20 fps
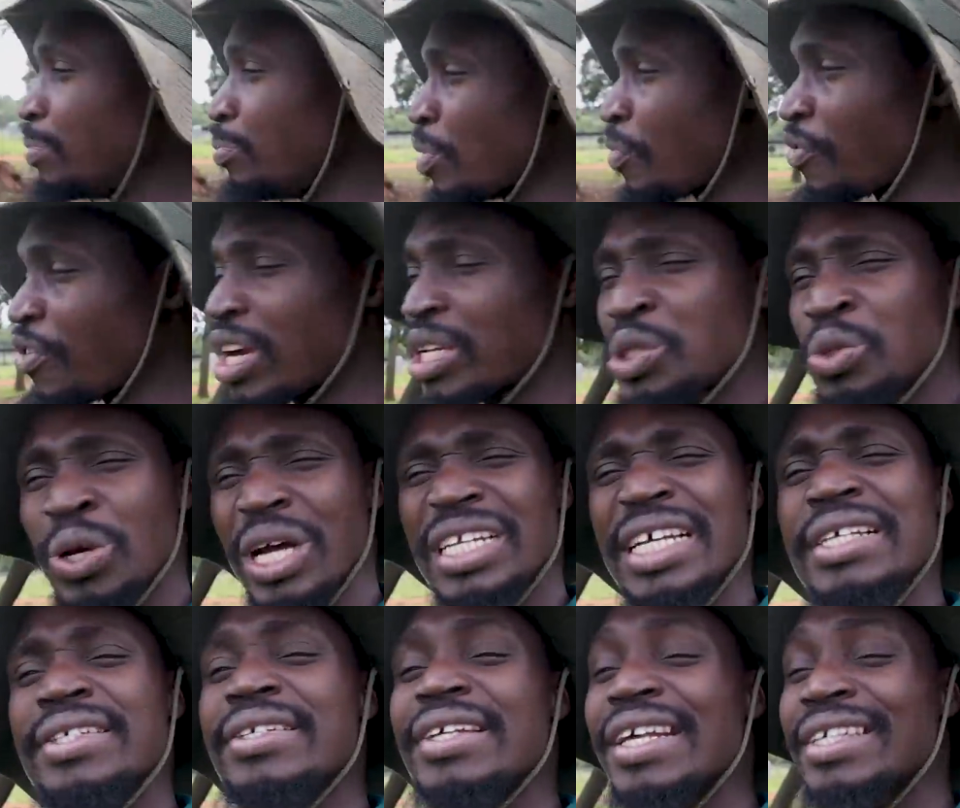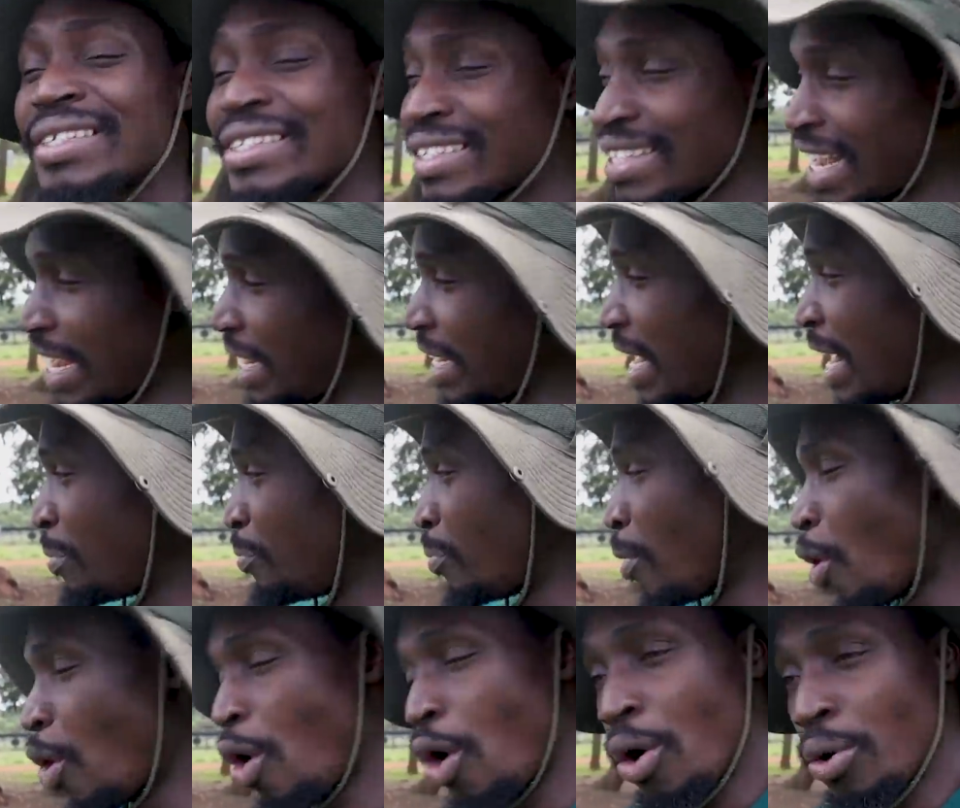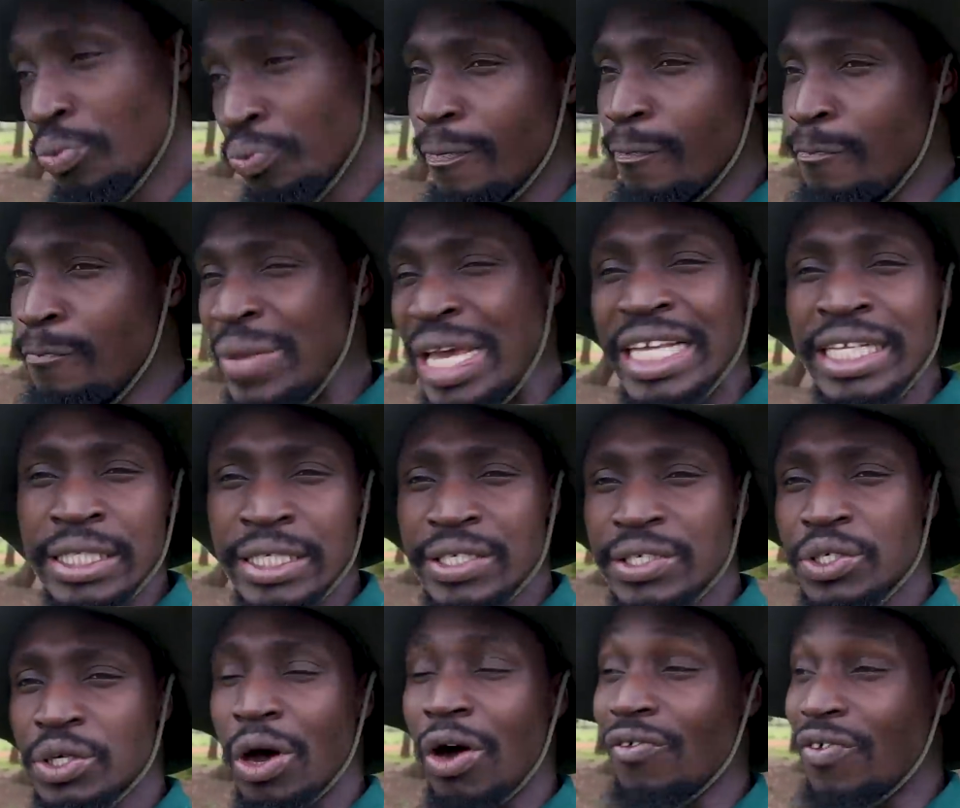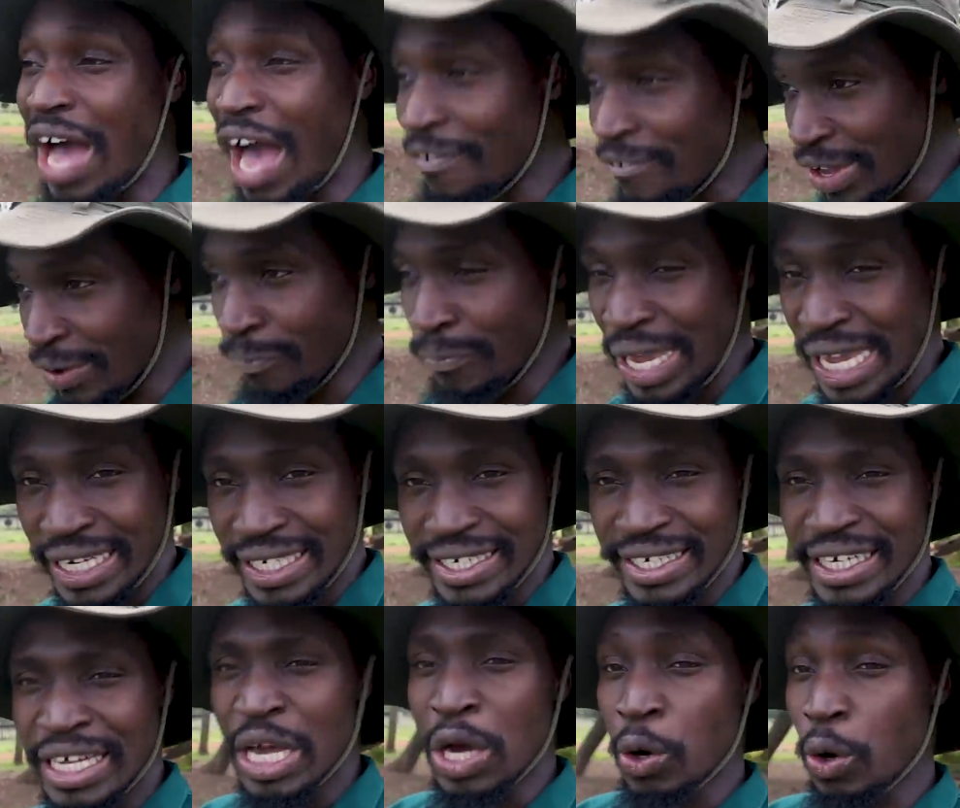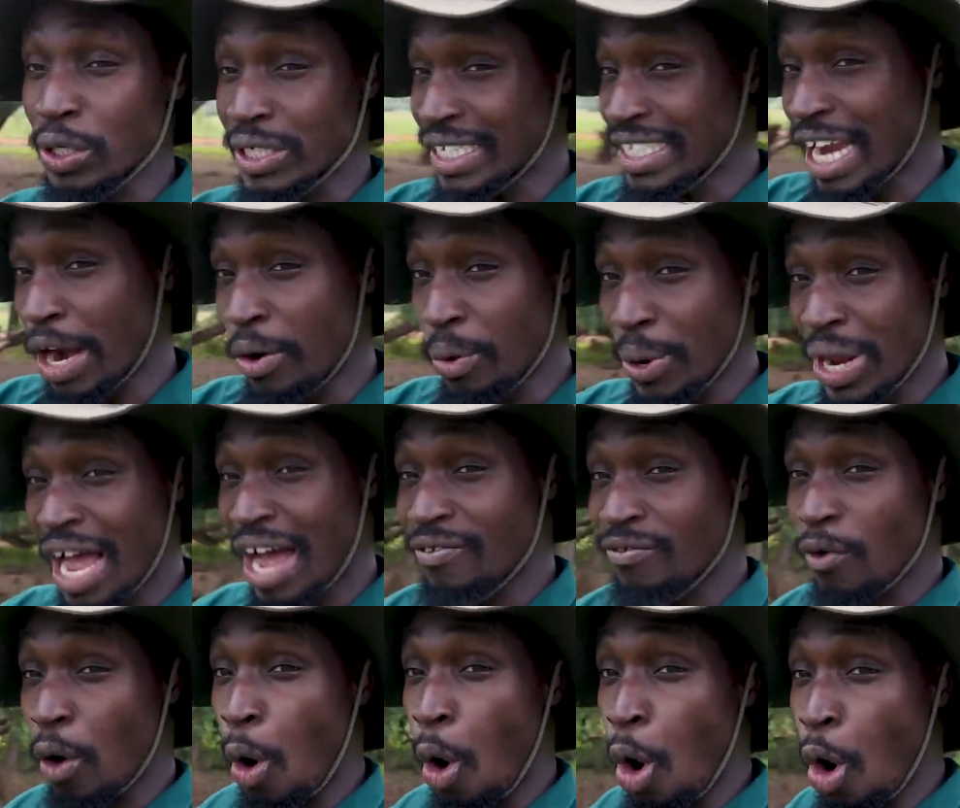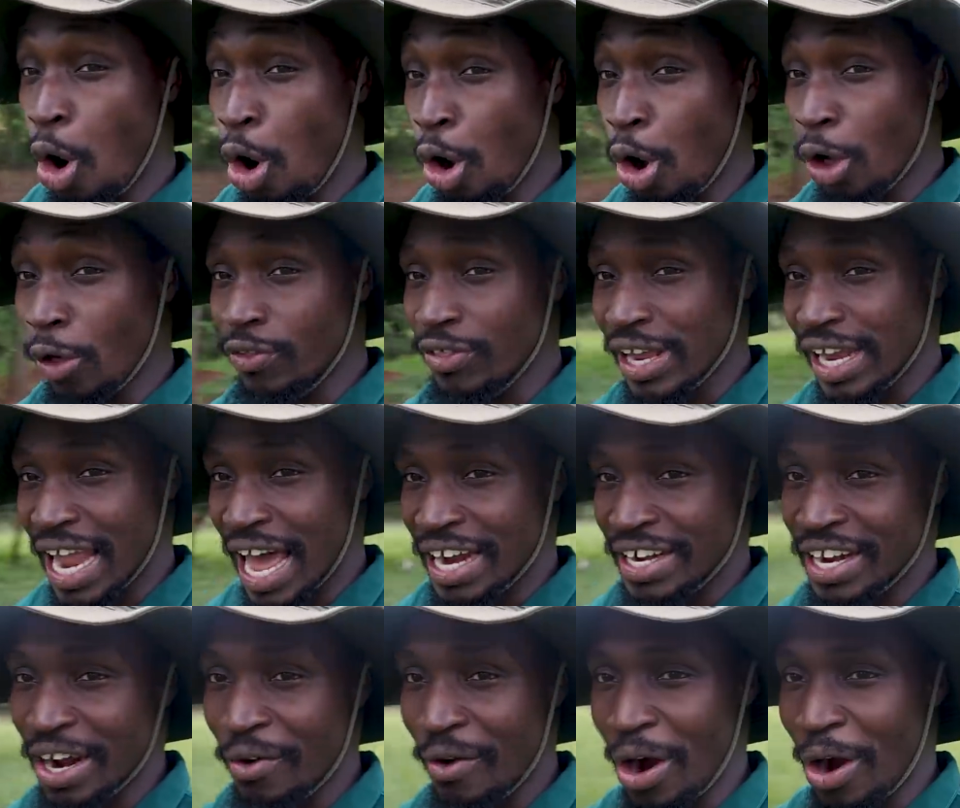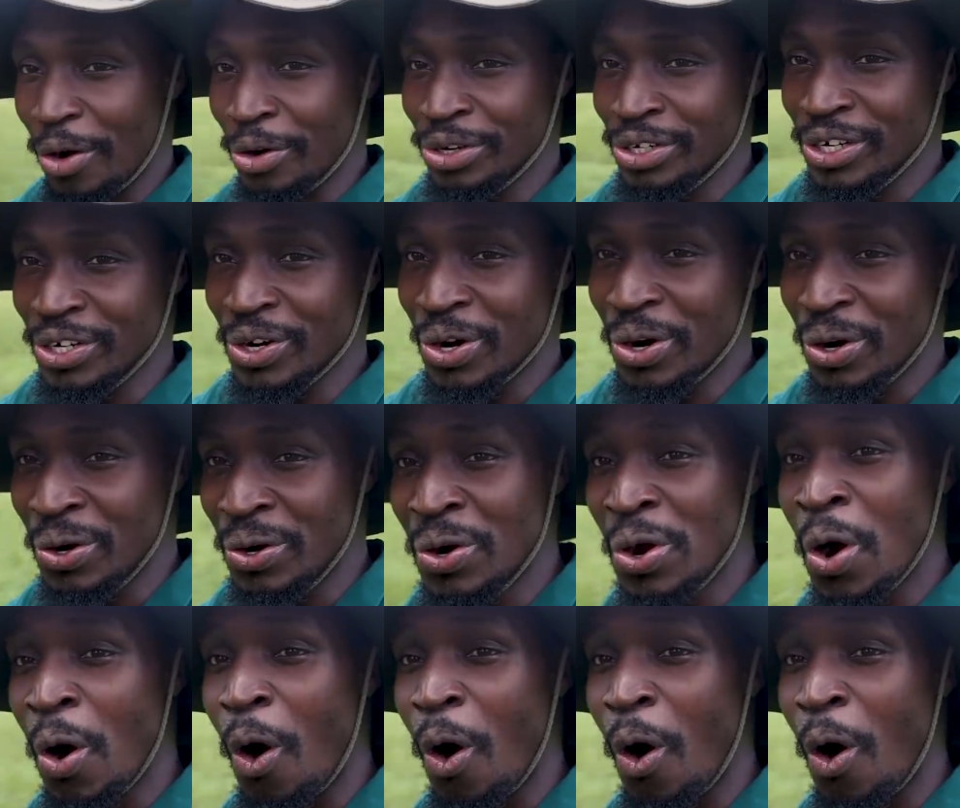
simply for us to get a sustainable means of having meat considering we have all the land around, you know,